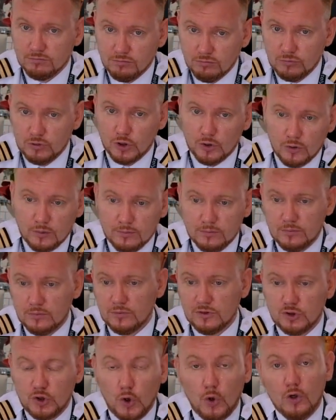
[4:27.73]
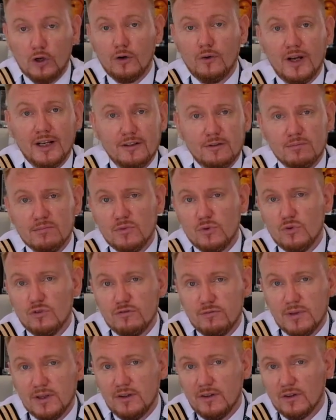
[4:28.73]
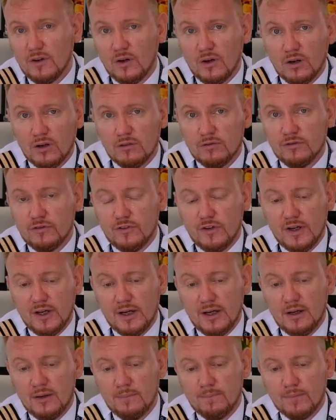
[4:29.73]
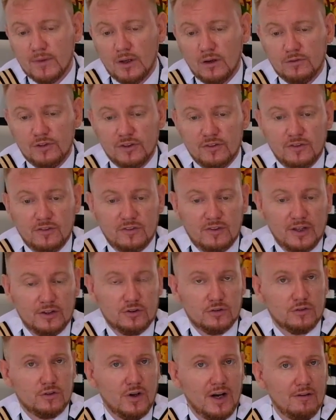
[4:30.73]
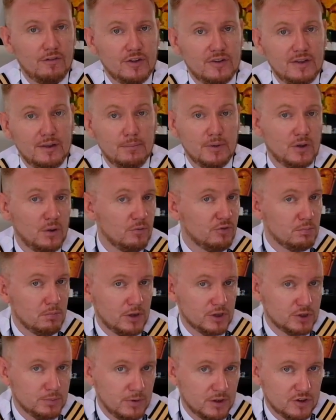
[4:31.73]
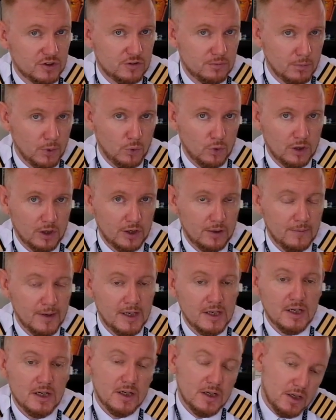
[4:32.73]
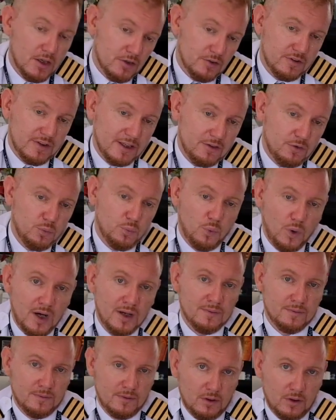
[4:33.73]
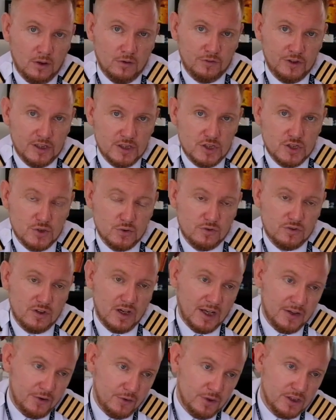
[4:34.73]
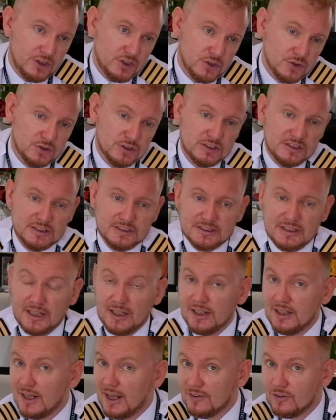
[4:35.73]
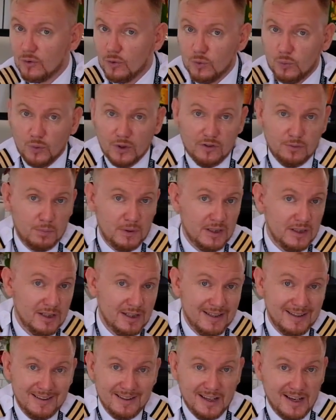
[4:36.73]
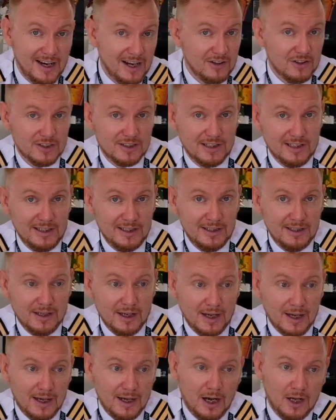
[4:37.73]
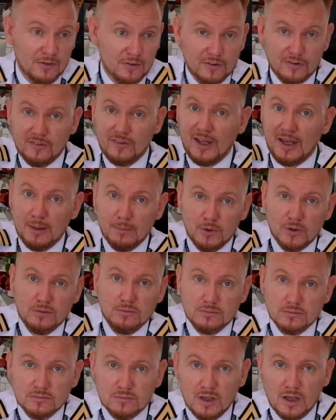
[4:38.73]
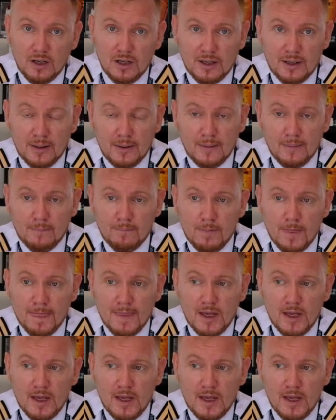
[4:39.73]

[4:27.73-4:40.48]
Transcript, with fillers: you know, tolerate movement of, um, of this center of gravity becomes much, much smaller. So that's one of the issues. Other issues is that it has always been inherently uh, unstable. Um,